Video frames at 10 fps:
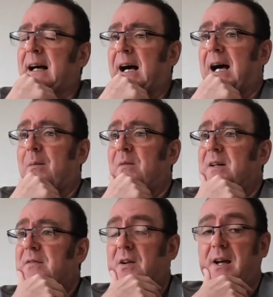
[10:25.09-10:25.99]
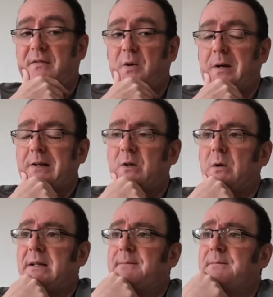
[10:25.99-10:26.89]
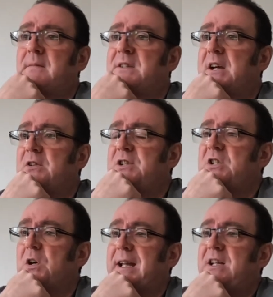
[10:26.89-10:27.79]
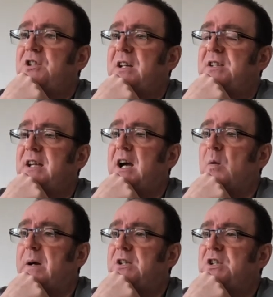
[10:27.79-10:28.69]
For like a few £100. So she's got an HJC helmet.